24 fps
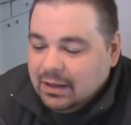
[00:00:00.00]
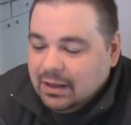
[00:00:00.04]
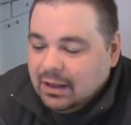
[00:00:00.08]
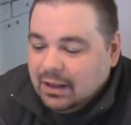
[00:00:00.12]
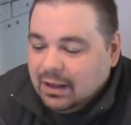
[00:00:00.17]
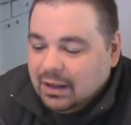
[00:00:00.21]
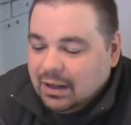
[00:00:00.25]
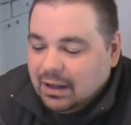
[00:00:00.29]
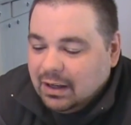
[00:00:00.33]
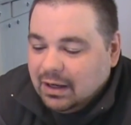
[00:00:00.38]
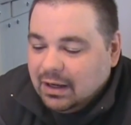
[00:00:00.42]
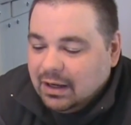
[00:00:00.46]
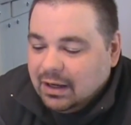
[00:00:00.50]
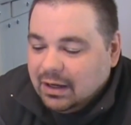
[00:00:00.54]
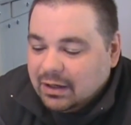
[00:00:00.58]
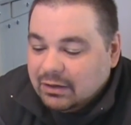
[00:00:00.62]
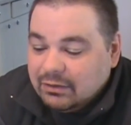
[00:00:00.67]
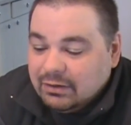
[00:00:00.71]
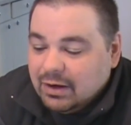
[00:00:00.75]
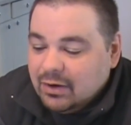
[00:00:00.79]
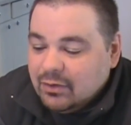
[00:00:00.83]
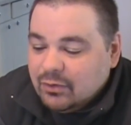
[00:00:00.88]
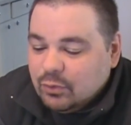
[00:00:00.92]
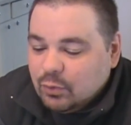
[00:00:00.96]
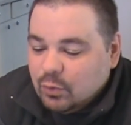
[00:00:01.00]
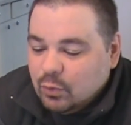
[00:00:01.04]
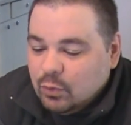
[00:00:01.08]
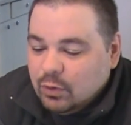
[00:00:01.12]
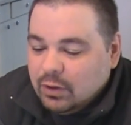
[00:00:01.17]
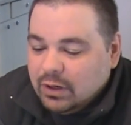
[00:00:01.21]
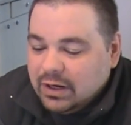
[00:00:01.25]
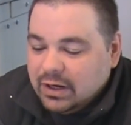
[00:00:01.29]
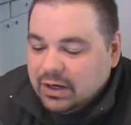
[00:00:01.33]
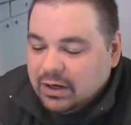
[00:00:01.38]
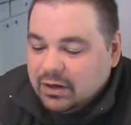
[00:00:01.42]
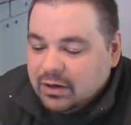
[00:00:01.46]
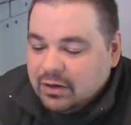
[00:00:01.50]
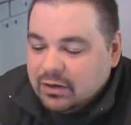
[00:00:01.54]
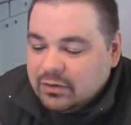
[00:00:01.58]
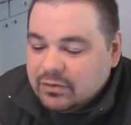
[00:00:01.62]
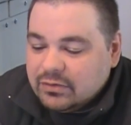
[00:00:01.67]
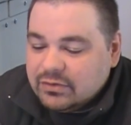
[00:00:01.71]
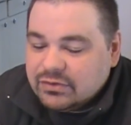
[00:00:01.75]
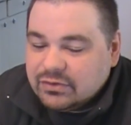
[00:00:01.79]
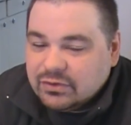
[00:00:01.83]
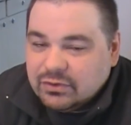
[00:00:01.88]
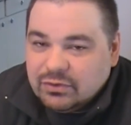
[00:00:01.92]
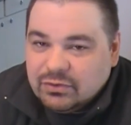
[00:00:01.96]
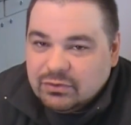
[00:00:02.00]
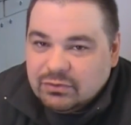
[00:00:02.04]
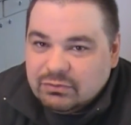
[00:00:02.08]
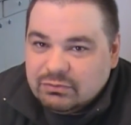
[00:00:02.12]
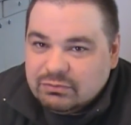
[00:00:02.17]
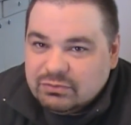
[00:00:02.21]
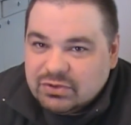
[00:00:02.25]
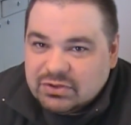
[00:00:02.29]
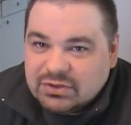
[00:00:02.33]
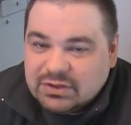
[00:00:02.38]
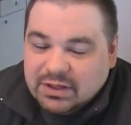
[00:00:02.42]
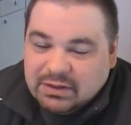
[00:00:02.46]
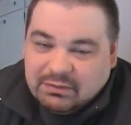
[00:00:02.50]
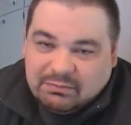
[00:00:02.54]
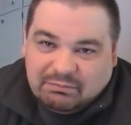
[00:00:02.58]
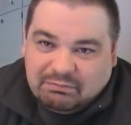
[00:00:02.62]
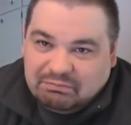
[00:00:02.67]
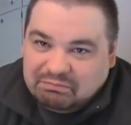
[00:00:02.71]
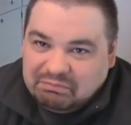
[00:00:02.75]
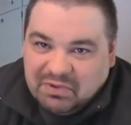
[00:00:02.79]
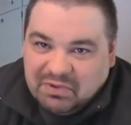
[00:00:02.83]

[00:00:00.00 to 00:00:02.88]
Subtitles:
Ground or air. So just like